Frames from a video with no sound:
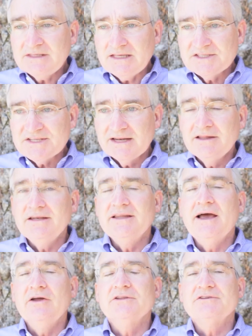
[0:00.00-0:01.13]
settling
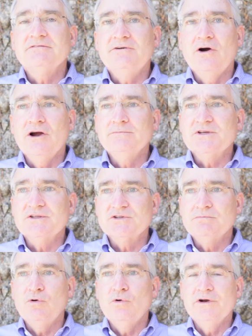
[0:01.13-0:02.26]
down onto farms and
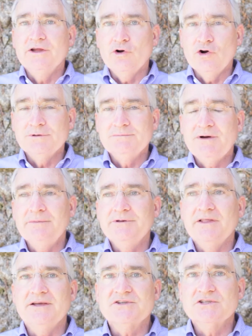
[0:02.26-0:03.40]
supporting urban
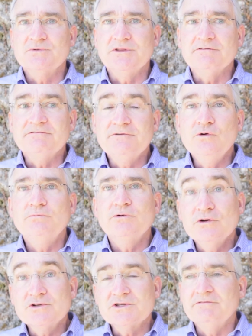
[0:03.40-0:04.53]
populations with the food
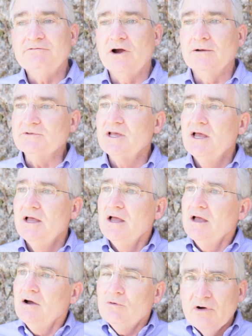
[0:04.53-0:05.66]
produced on farms.
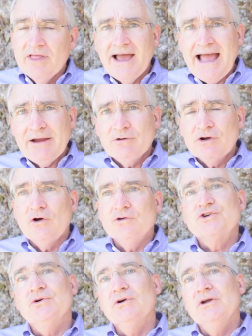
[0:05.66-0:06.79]
Well, that
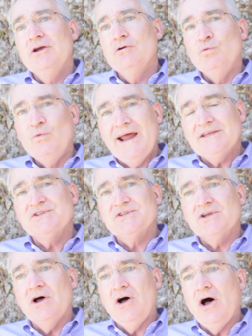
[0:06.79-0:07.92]
agriculture
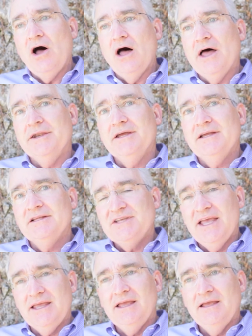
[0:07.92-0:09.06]
rests on
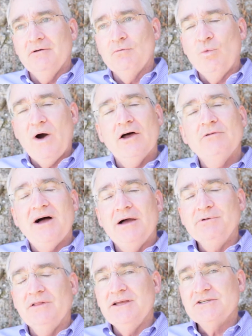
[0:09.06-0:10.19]
taking wild
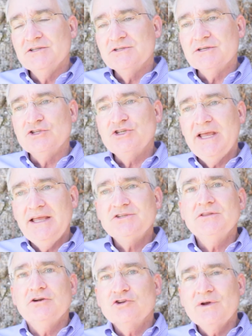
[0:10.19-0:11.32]
populations and
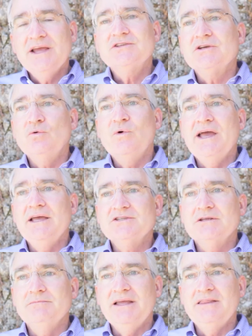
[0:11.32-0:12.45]
changing their traits in ways
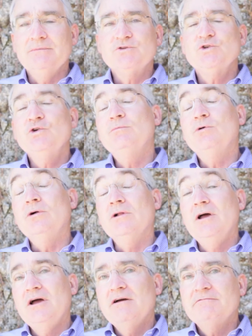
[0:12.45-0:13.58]
that made them suitable
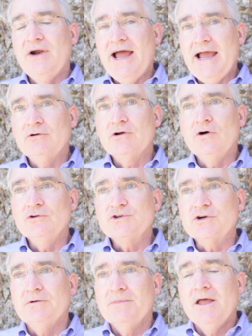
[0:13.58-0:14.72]
for agriculture.
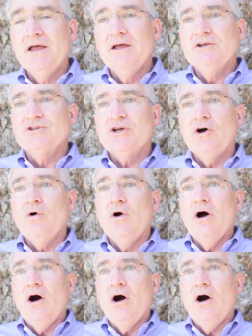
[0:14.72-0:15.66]
So